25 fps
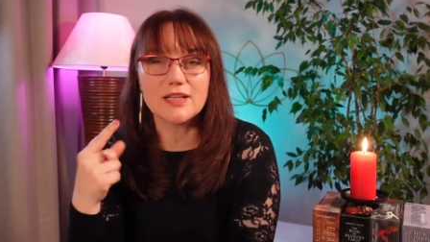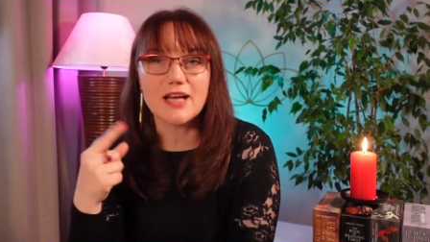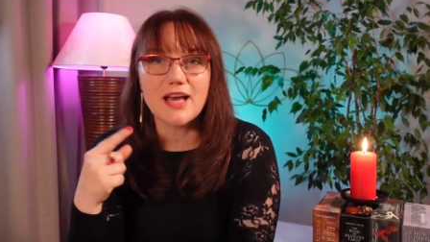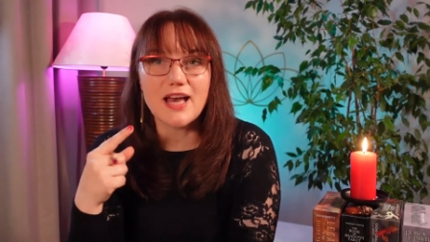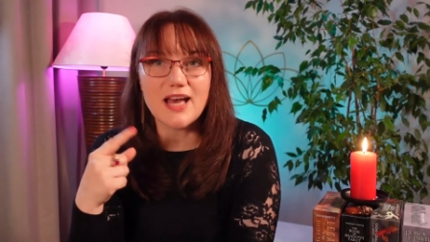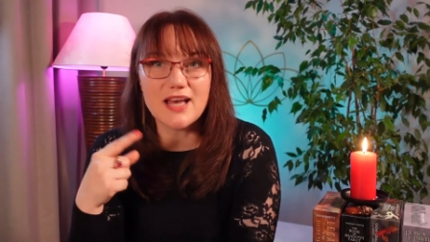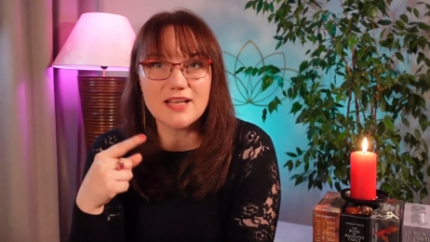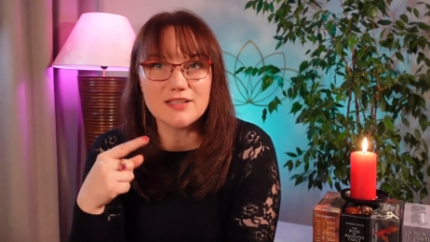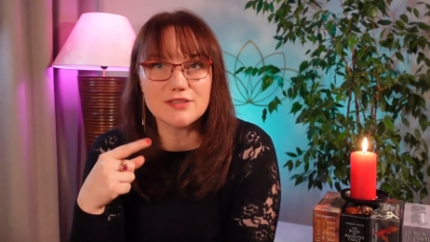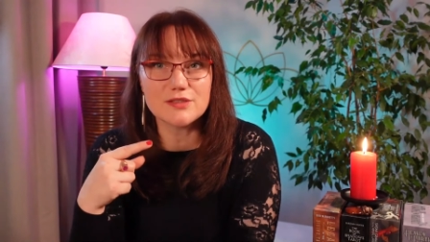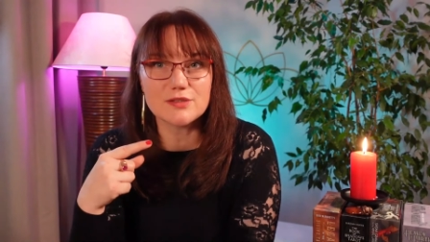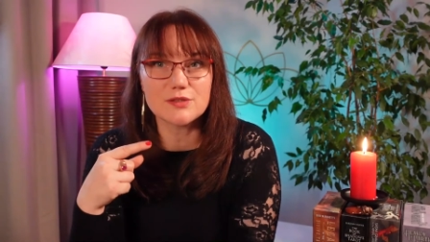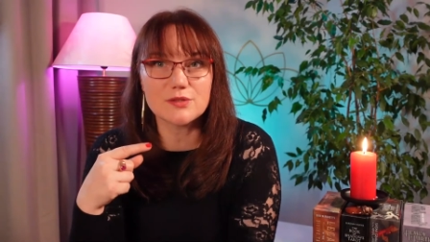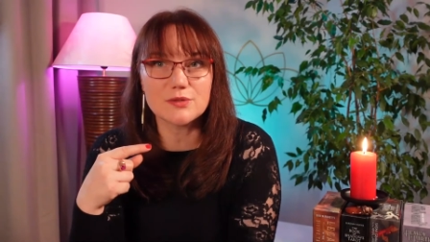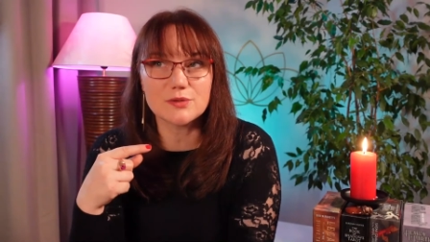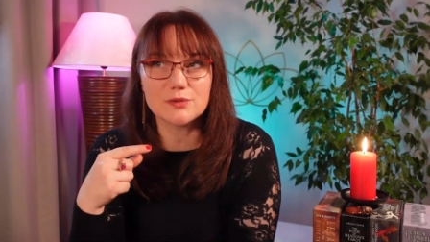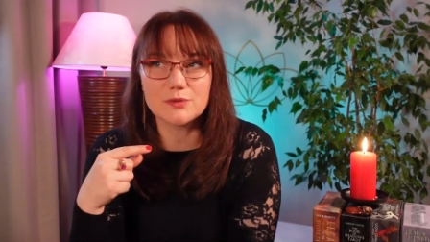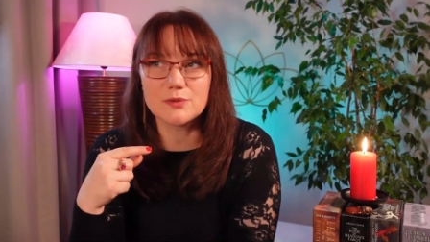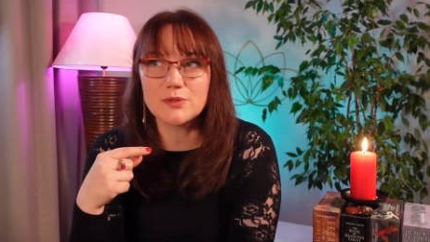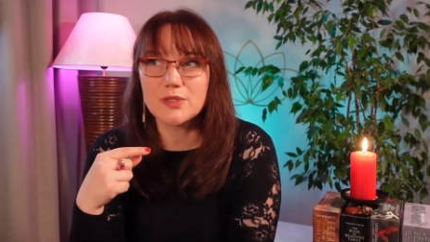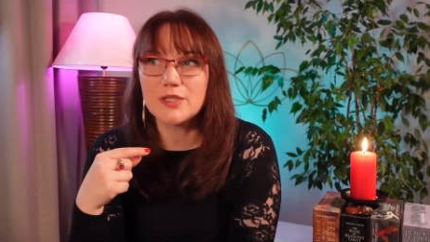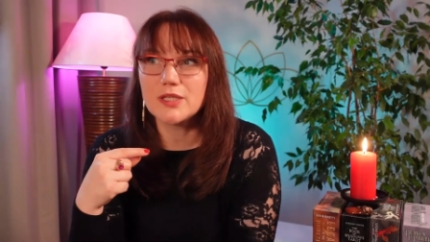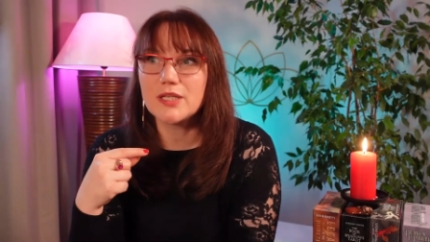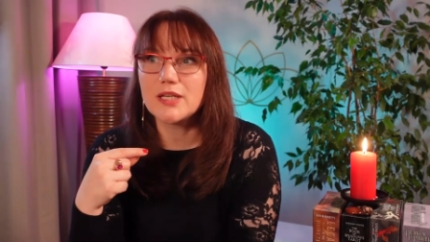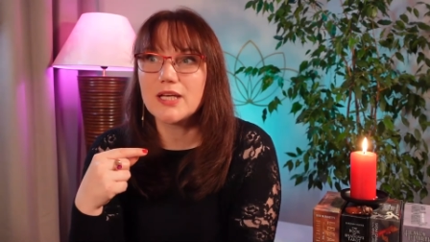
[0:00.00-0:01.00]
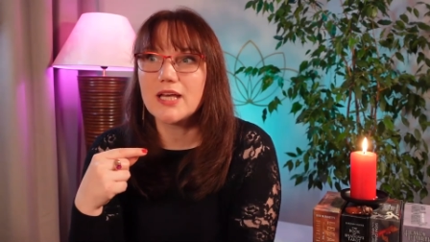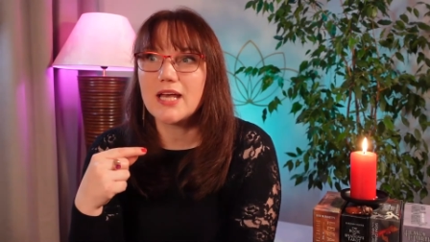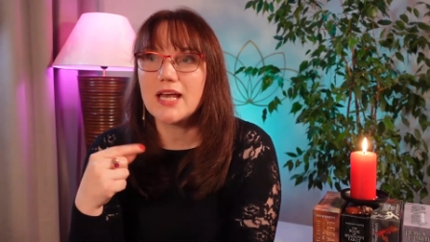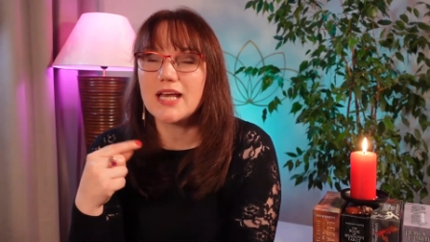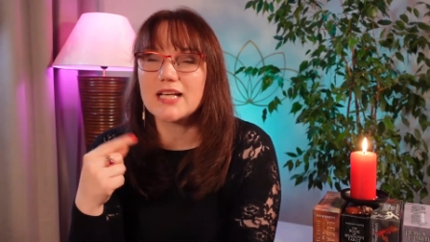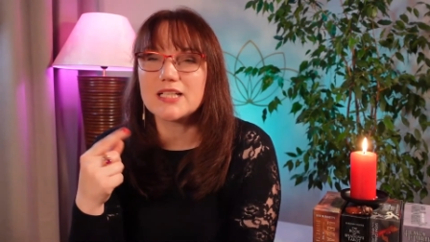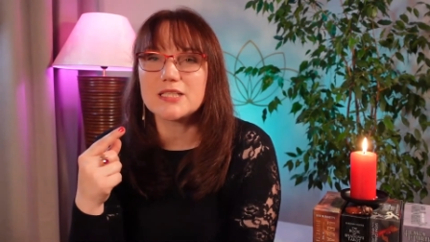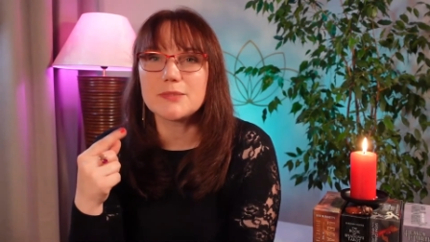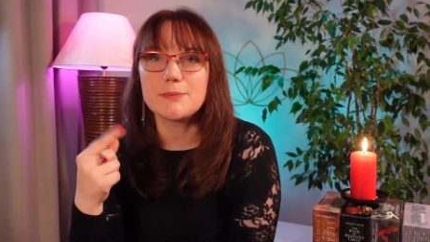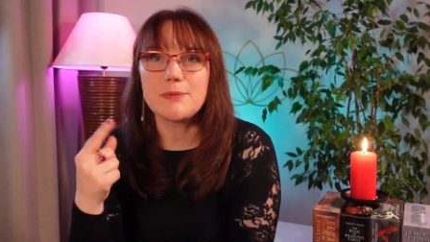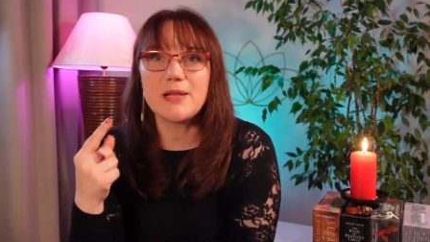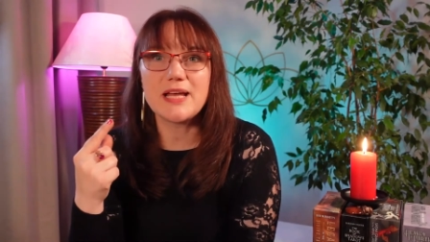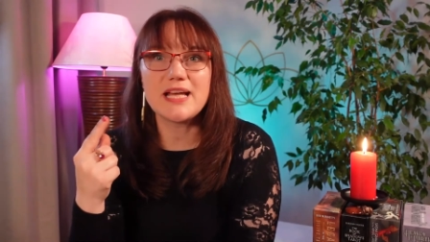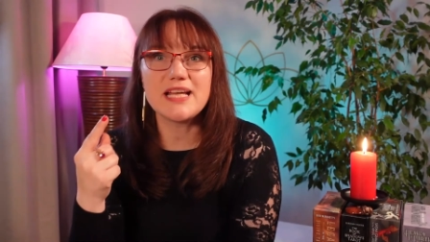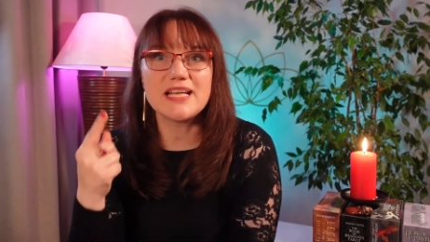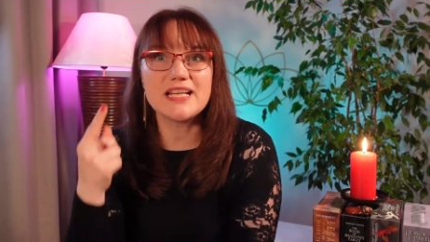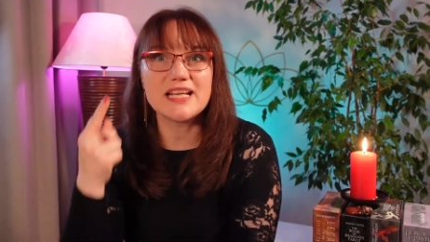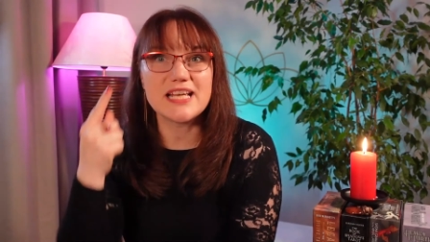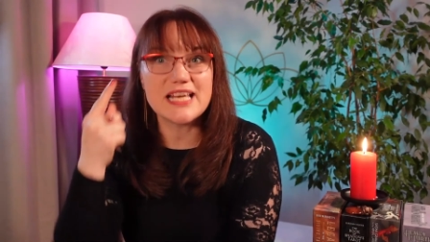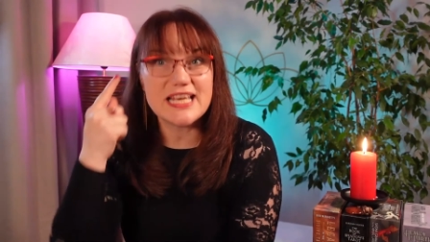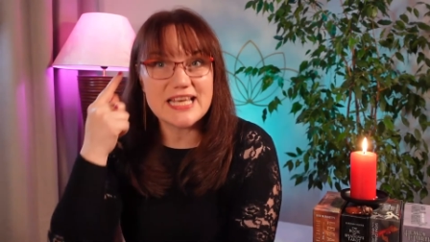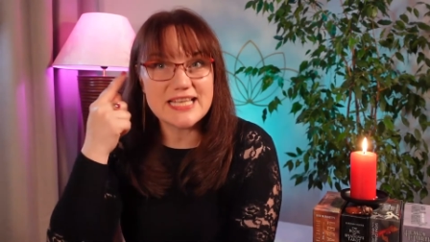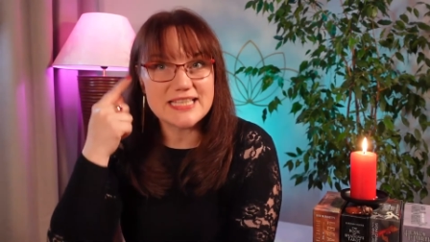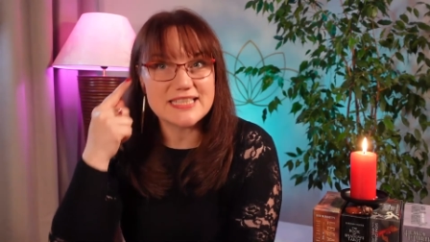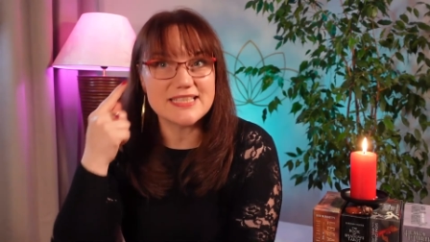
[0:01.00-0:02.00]
has to
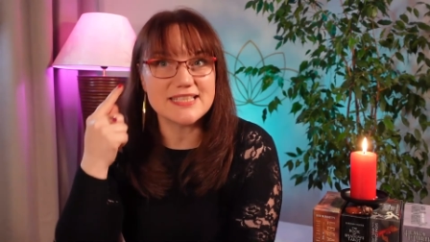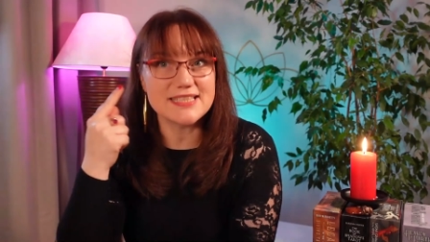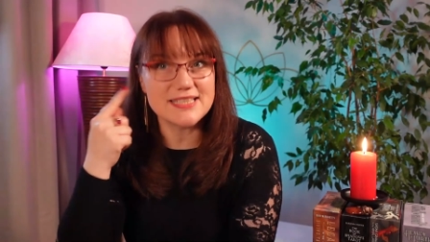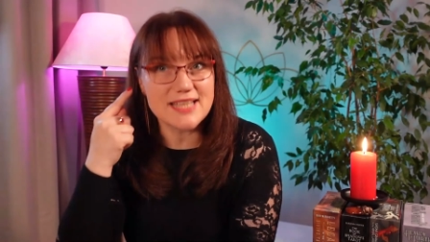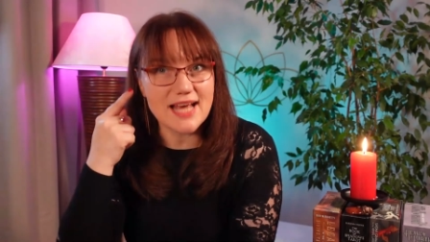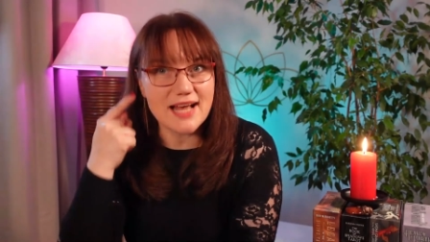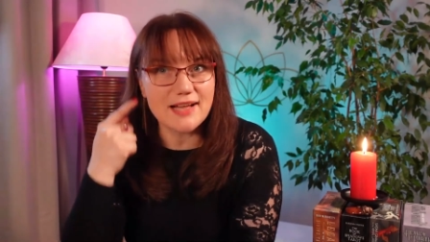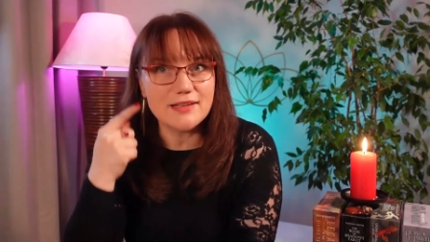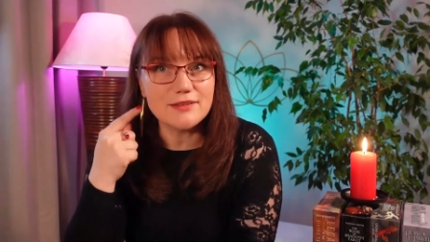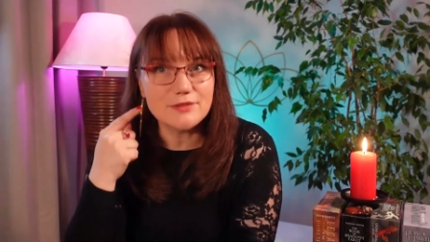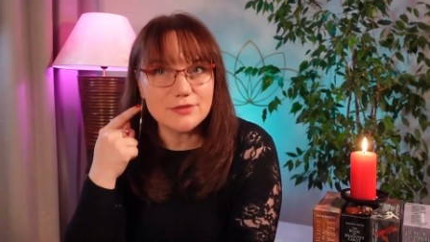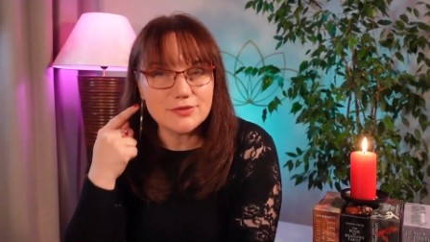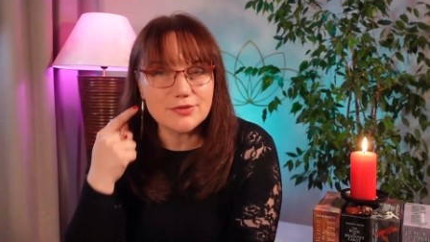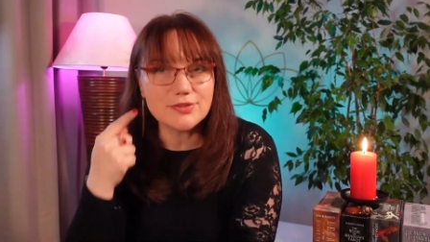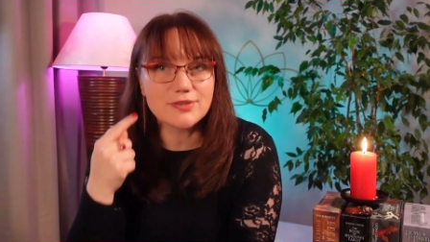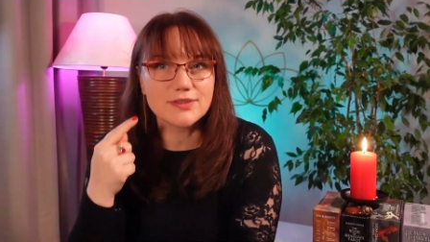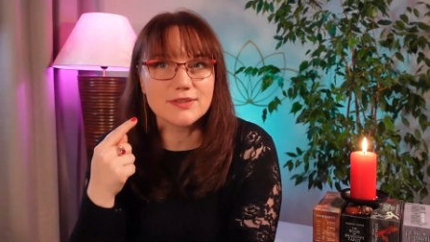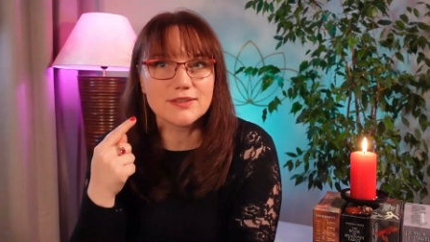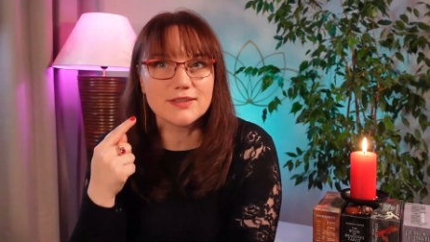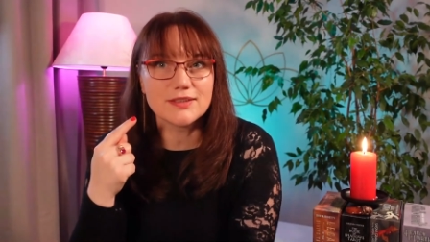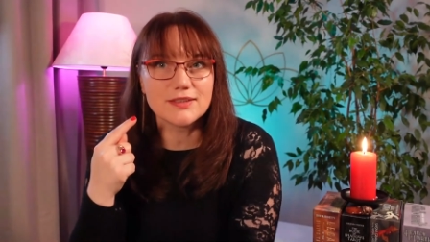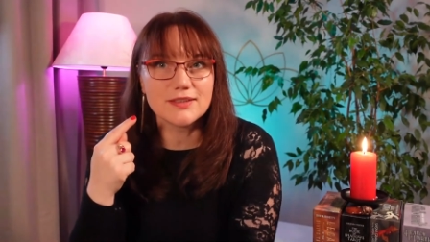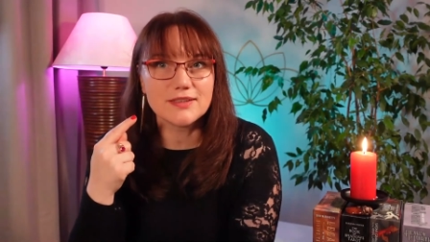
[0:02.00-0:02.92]
explain itself